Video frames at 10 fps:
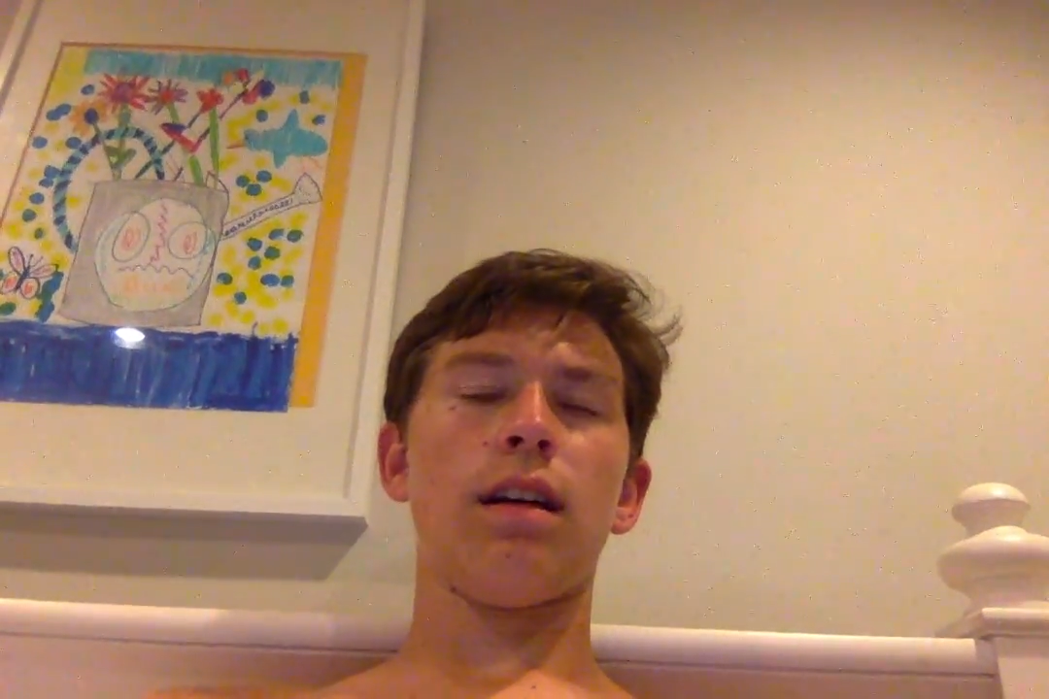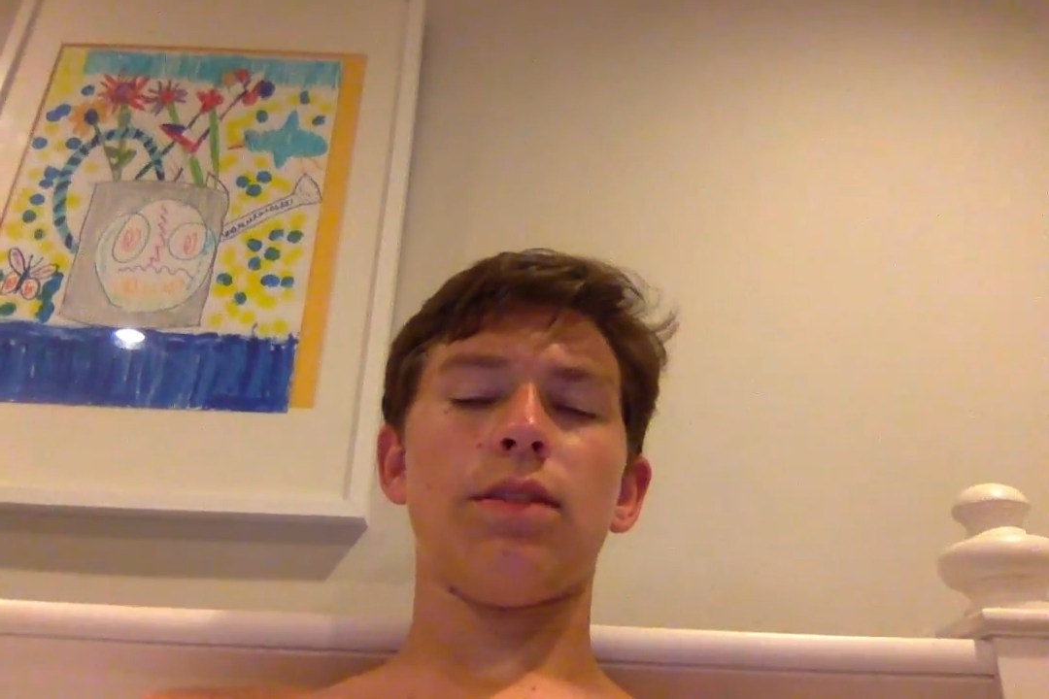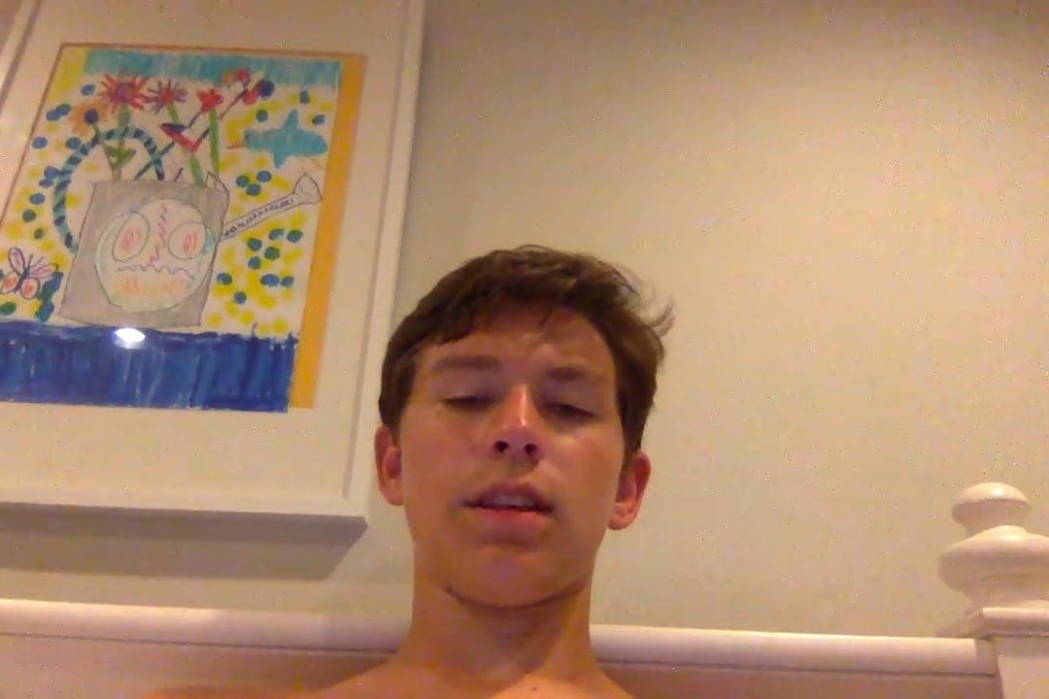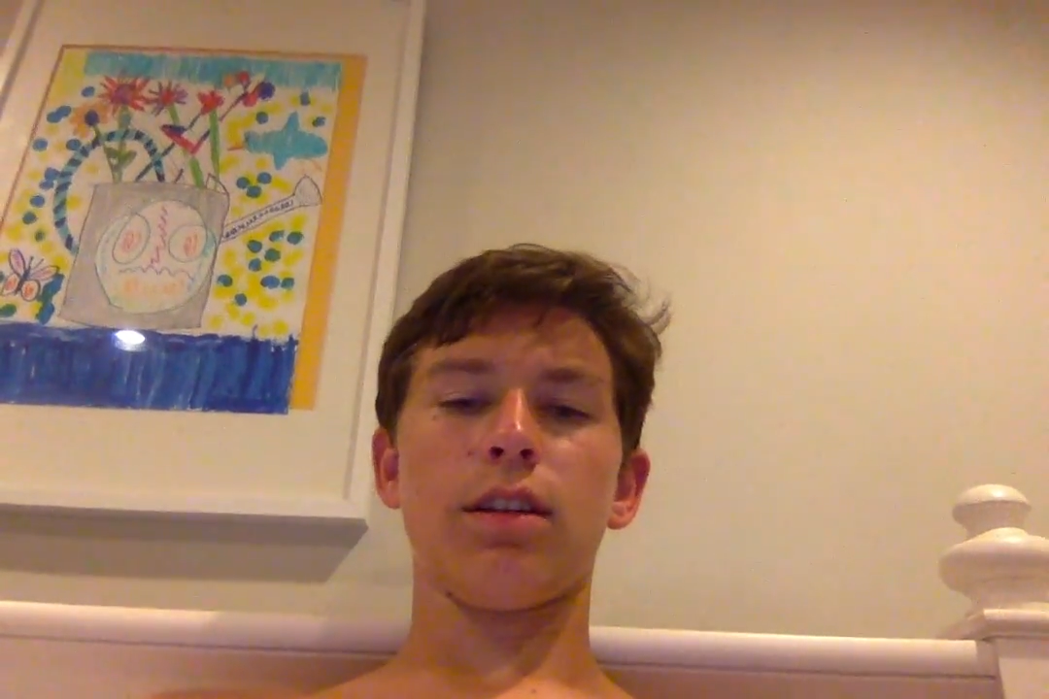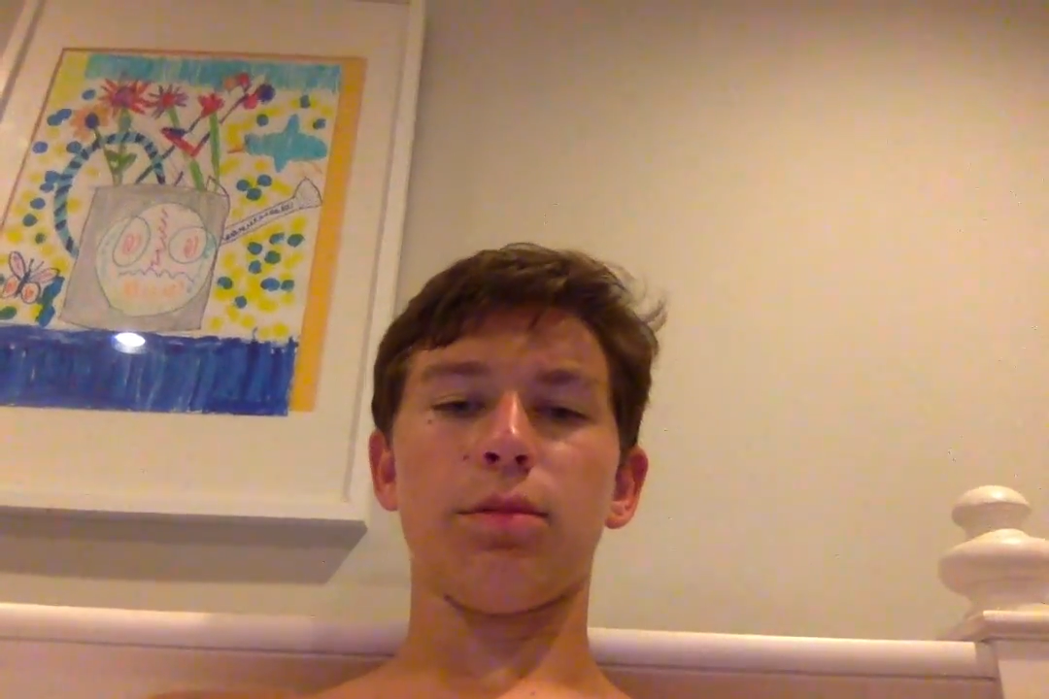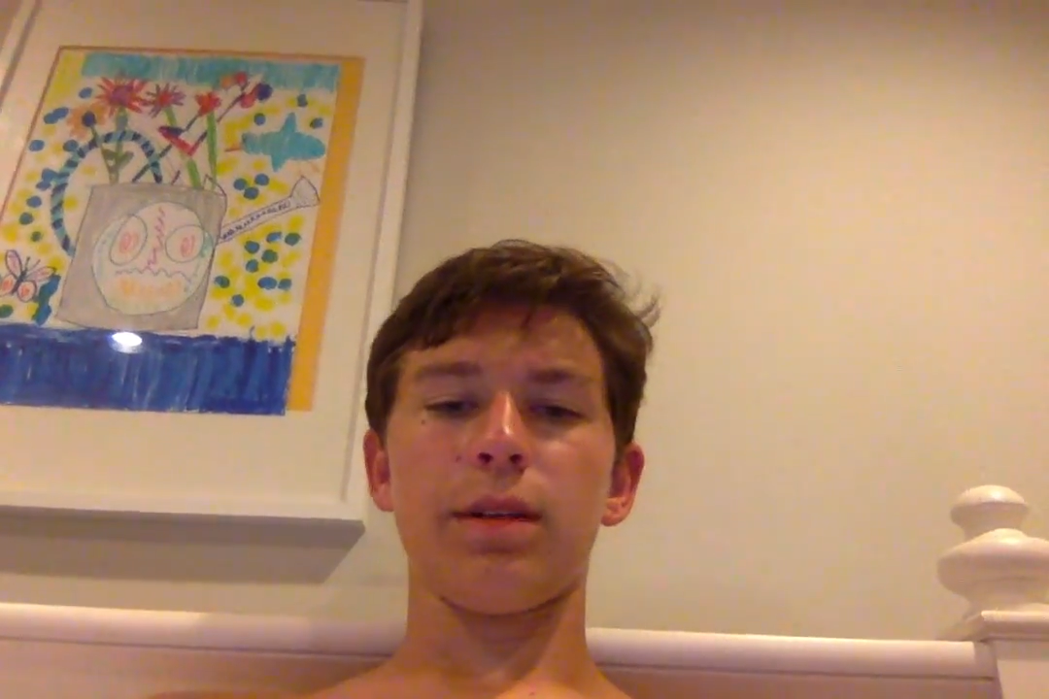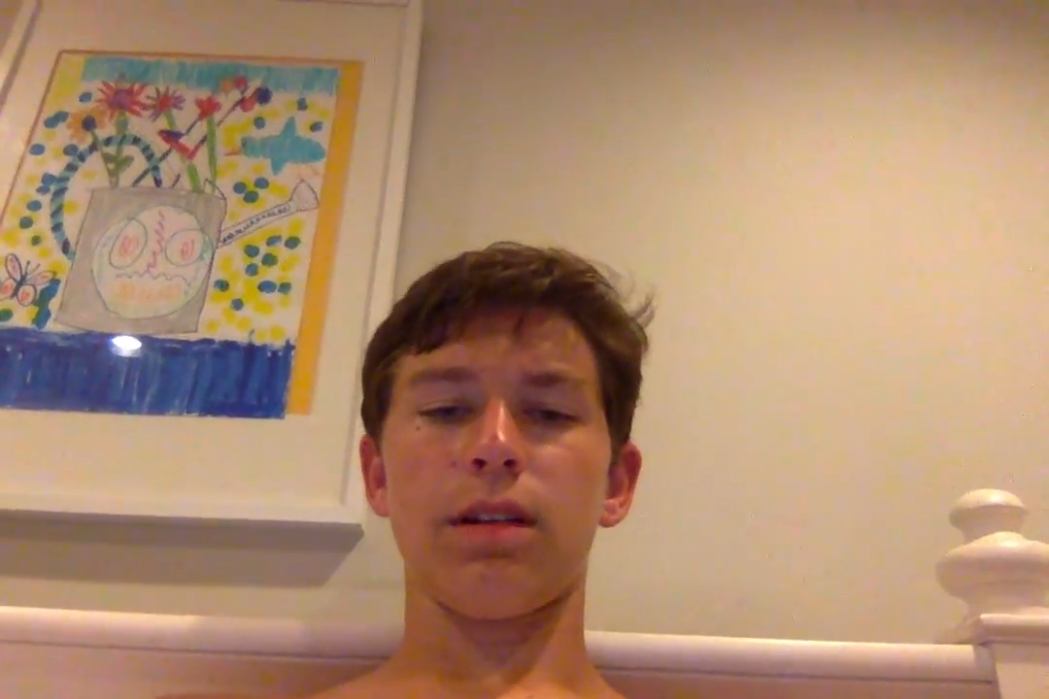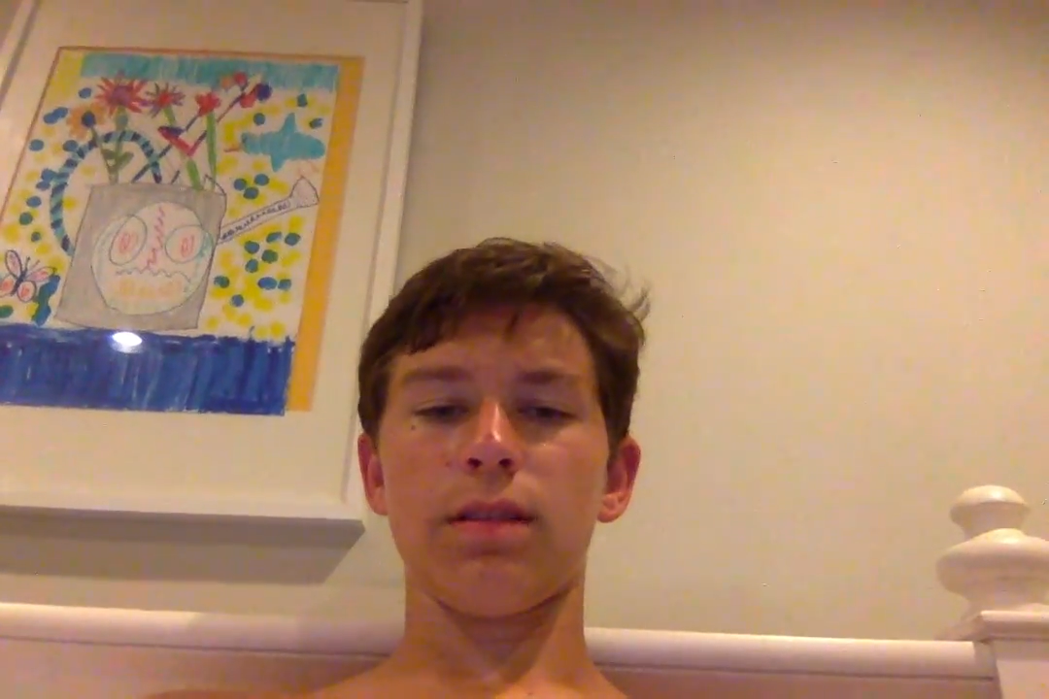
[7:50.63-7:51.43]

everything will be